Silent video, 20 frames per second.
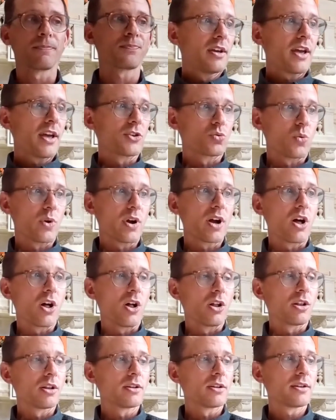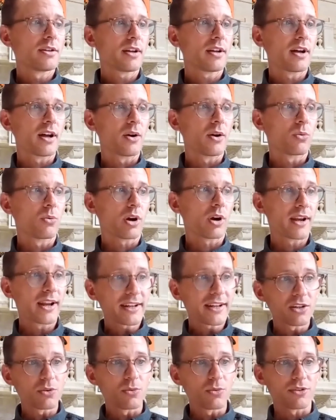as well, we're
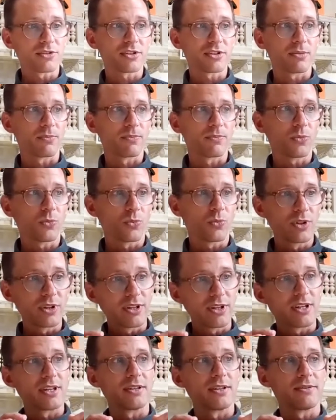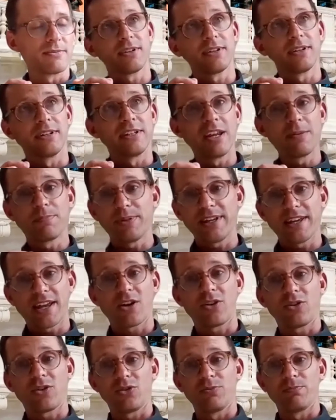connecting with some really deeply
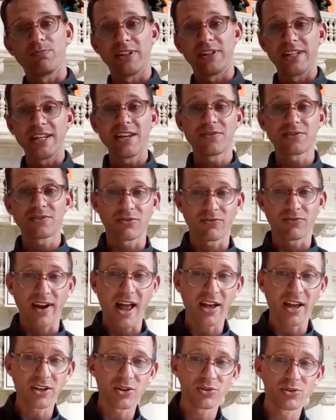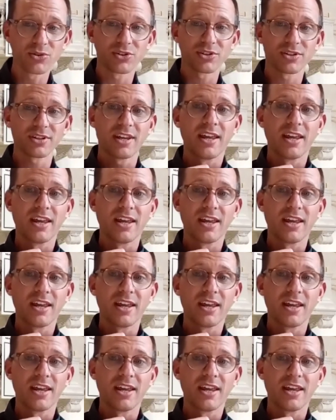held beliefs and values,